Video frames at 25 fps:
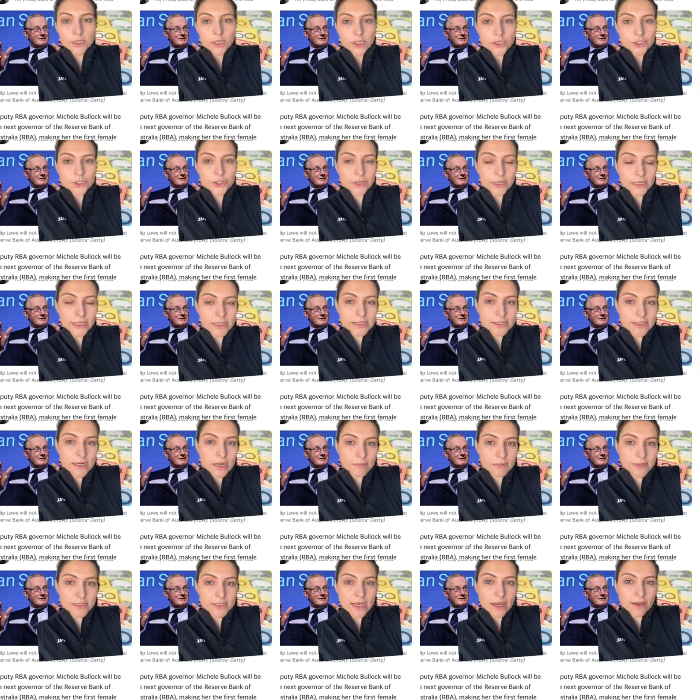During his
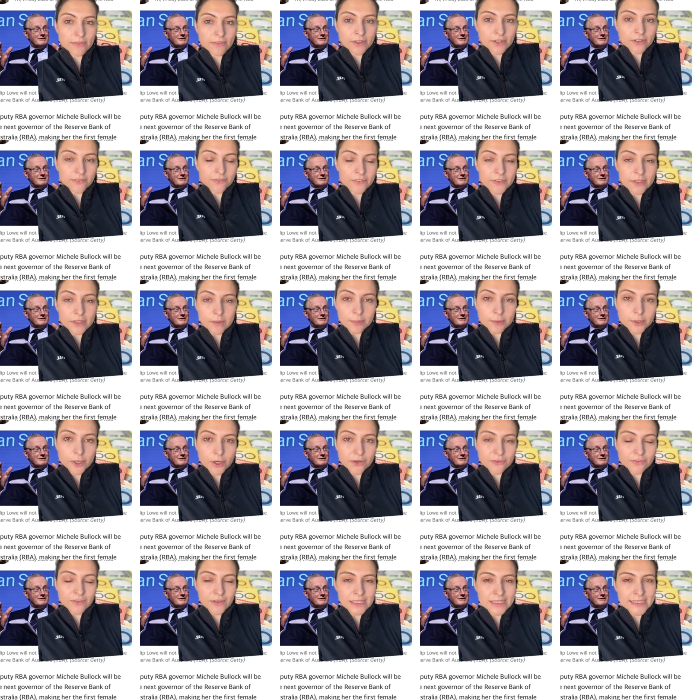time as governor, Philip
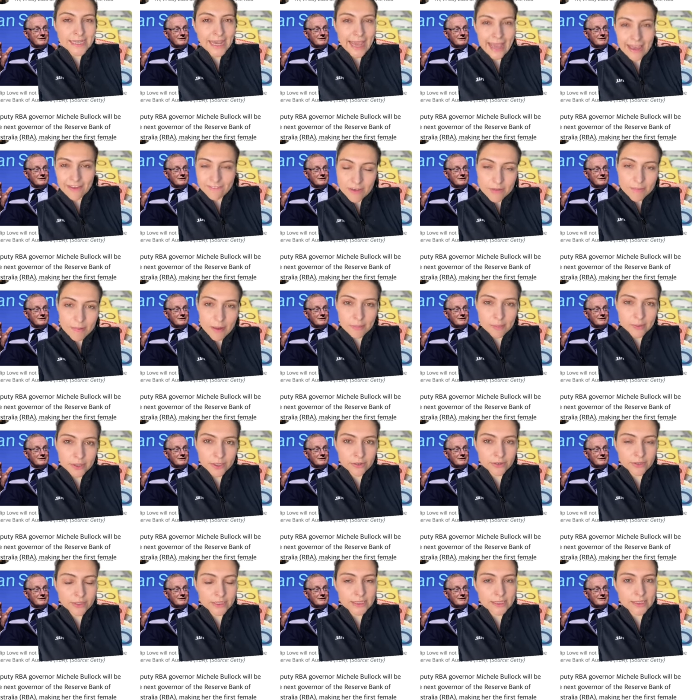Lowe faced heavy public
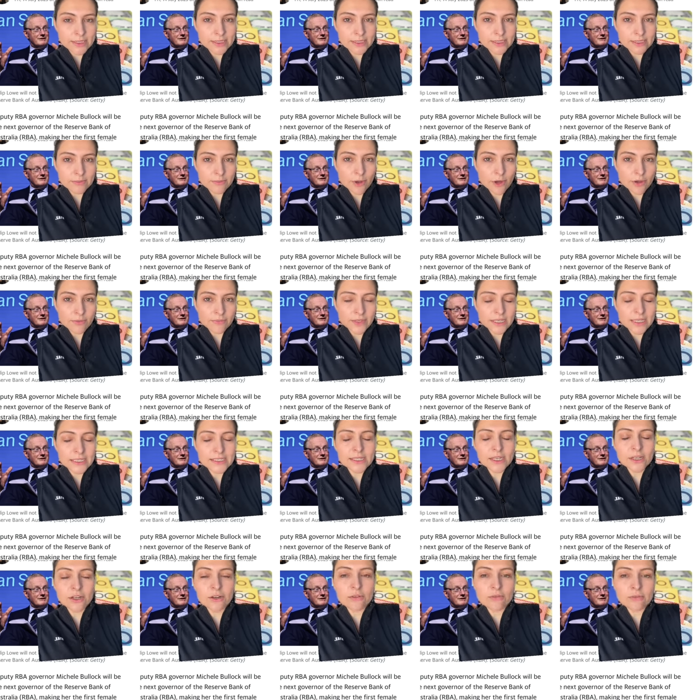criticism over his
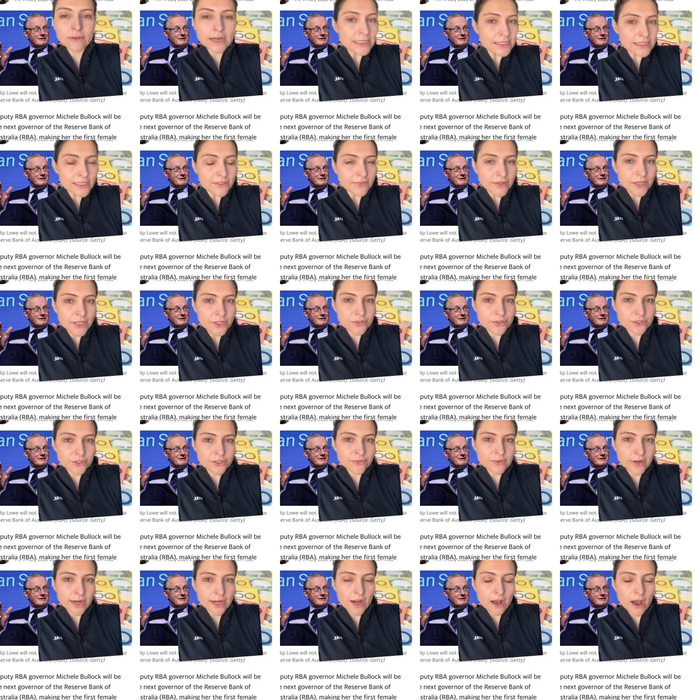aggressive interest
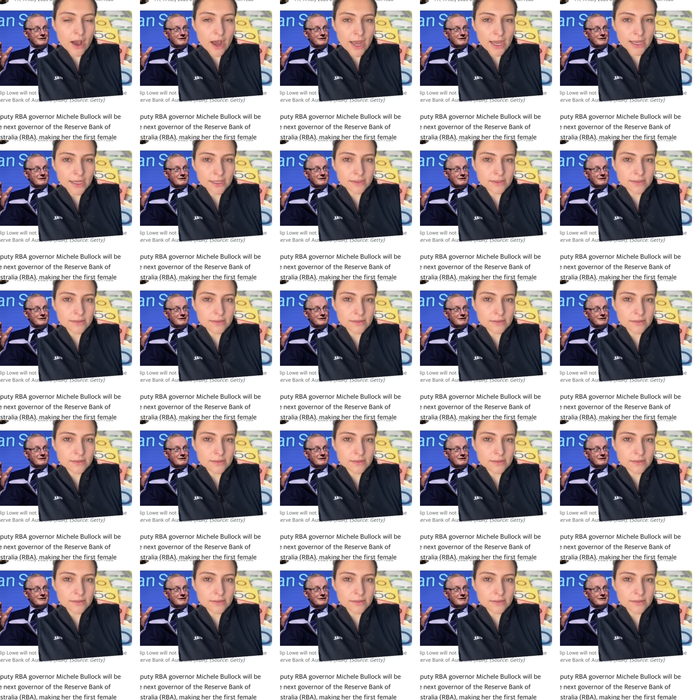rate hikes,